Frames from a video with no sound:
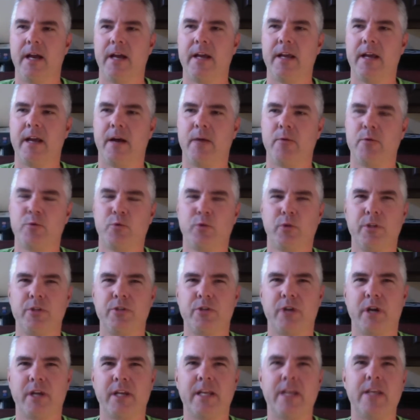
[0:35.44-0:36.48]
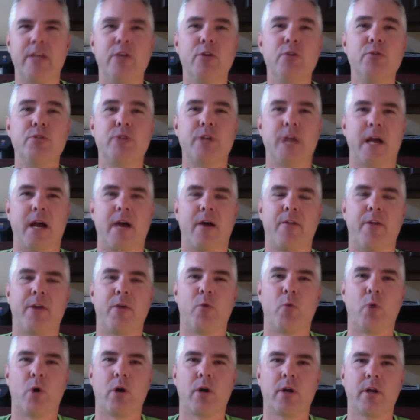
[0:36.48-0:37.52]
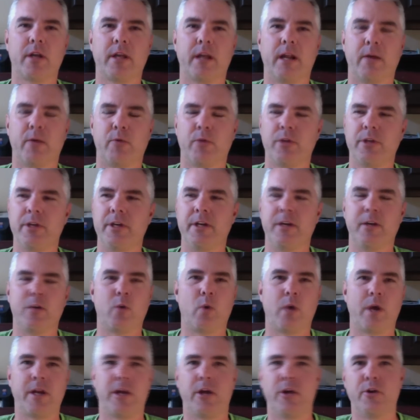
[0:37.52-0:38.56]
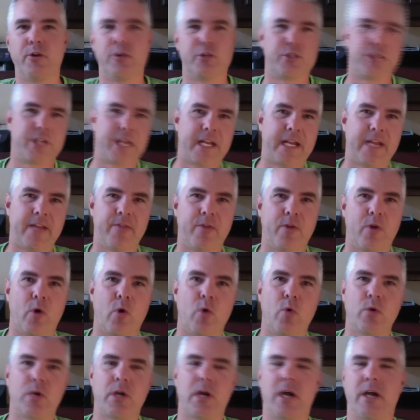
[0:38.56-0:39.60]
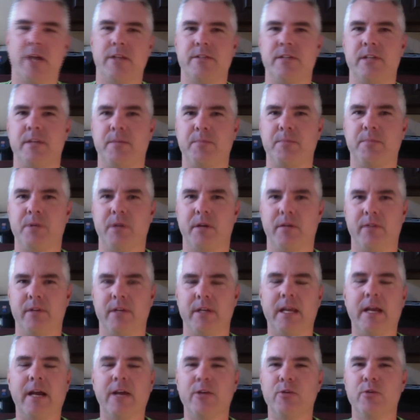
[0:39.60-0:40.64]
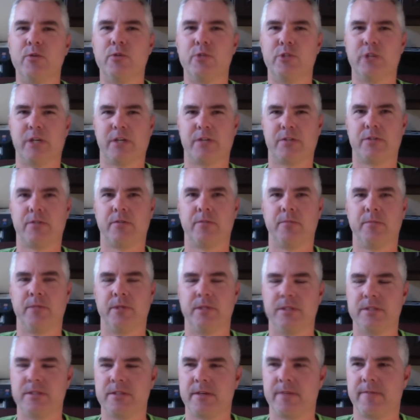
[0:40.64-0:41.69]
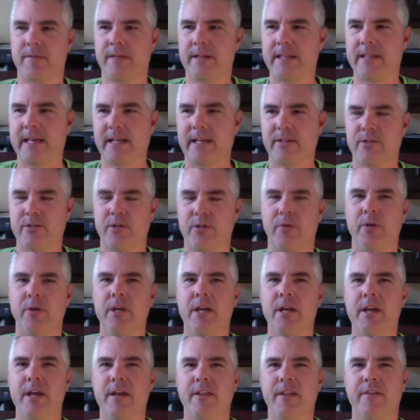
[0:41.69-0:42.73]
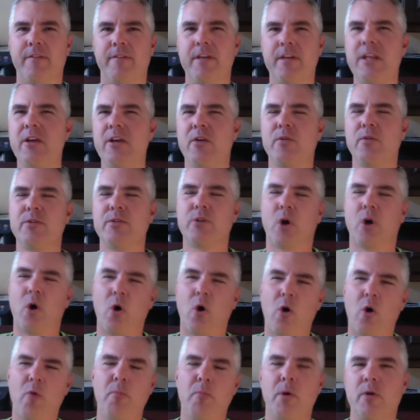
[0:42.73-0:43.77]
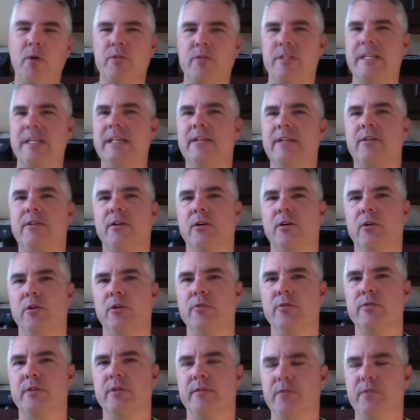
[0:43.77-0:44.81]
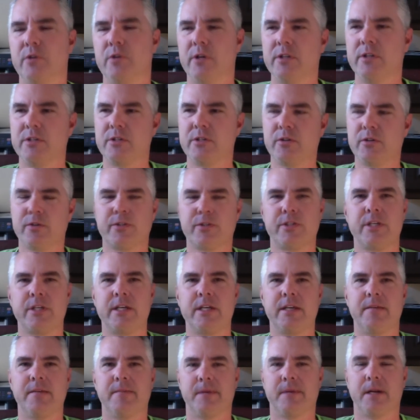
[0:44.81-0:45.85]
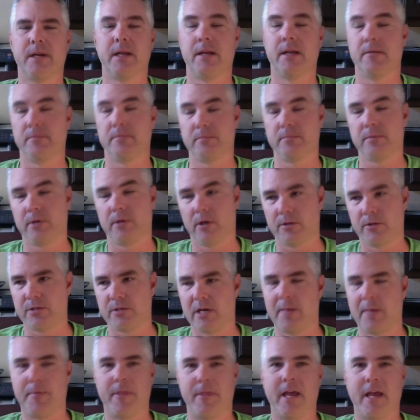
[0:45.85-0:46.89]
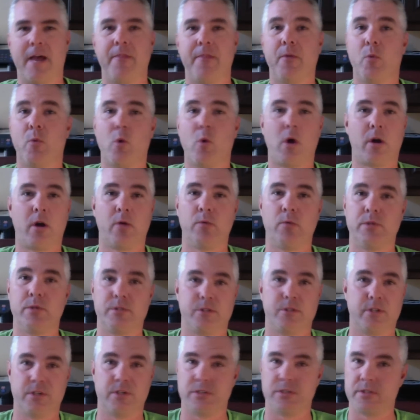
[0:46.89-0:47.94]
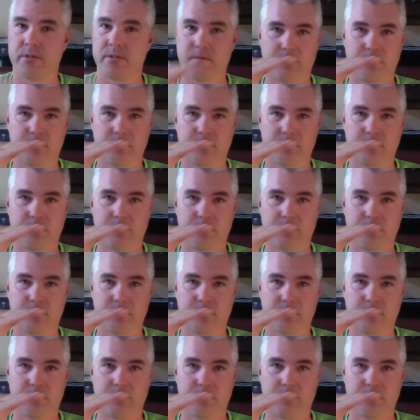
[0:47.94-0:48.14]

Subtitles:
I was really trying to get used to how they work, and I really didn't quite understand the whole concept of it and how you adjust them and stuff like that. So the video is almost inconclusive. You can still see, and on top of that, the water was just